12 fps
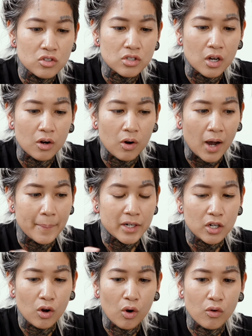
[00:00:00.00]
So I'm
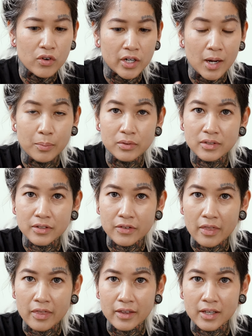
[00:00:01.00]
gonna go over a couple of
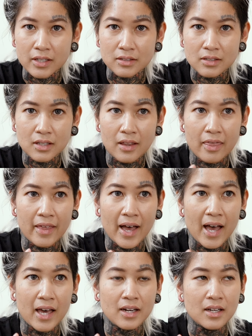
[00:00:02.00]
different things
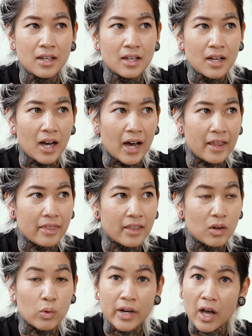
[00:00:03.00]
that I
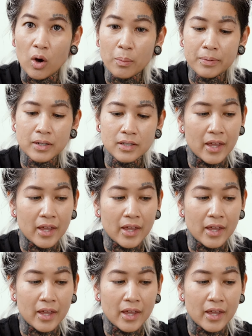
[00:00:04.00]
think would help.